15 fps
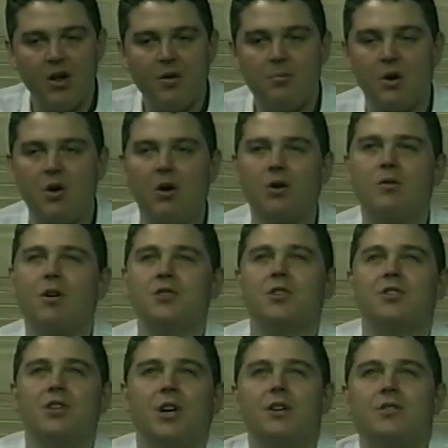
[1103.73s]
Pecan
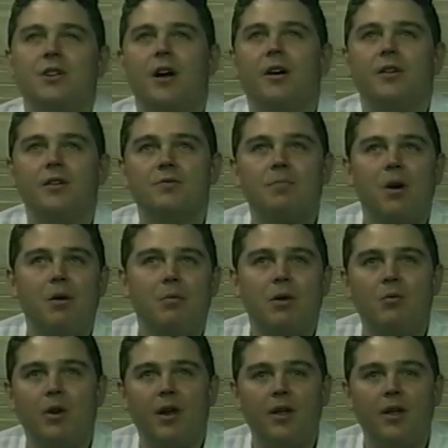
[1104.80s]
crusted chicken salad is probably